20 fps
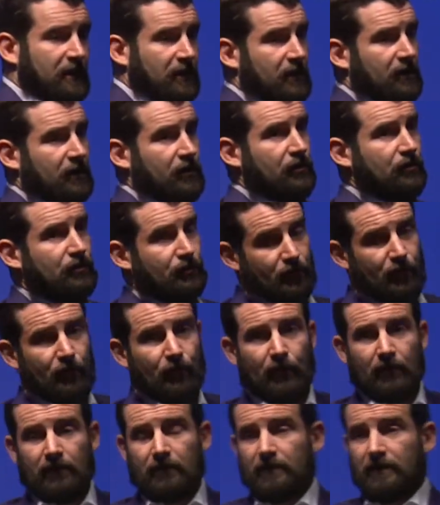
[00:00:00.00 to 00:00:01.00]

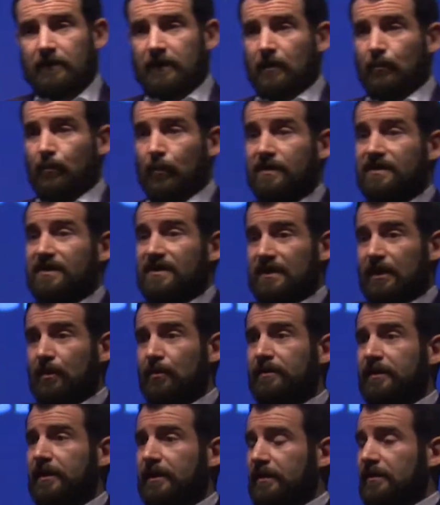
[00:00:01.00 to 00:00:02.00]
Control, once it's
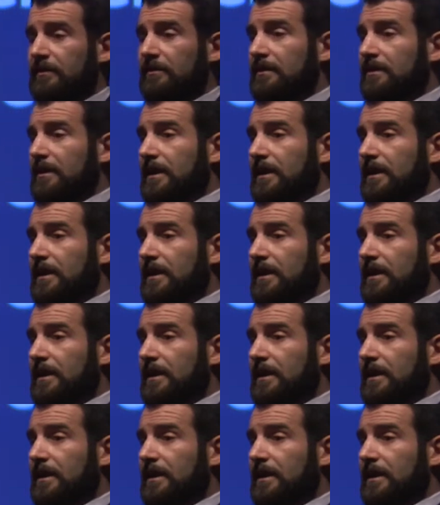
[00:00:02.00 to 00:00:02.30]
out there